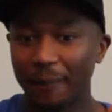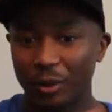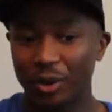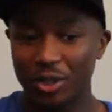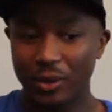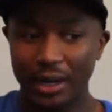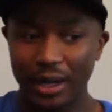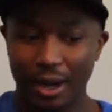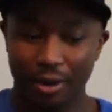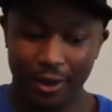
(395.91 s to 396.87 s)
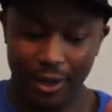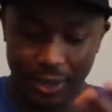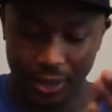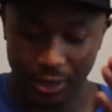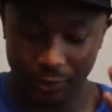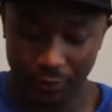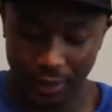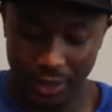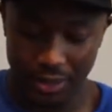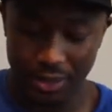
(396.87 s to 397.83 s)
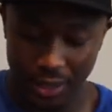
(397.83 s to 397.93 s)
because right now the
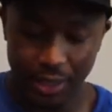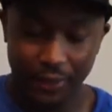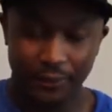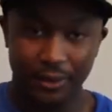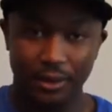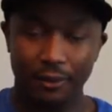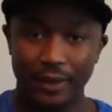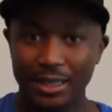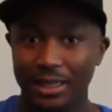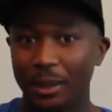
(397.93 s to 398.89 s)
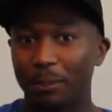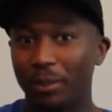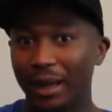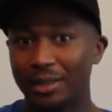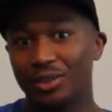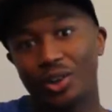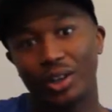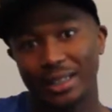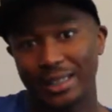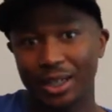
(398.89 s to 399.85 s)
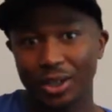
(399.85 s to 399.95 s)
villains, they've actually planned on
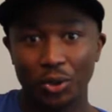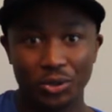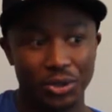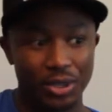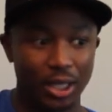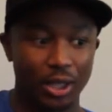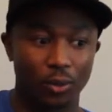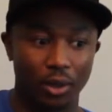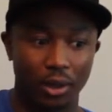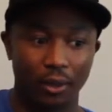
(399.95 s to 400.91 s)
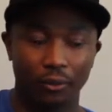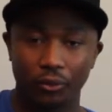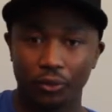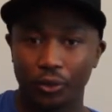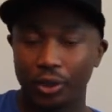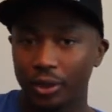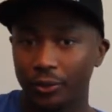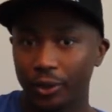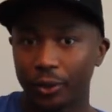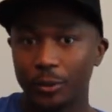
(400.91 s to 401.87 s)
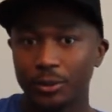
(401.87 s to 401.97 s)
attacking Hustle City with four
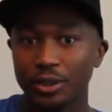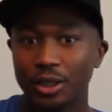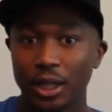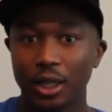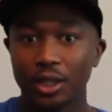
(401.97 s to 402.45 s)
different normals.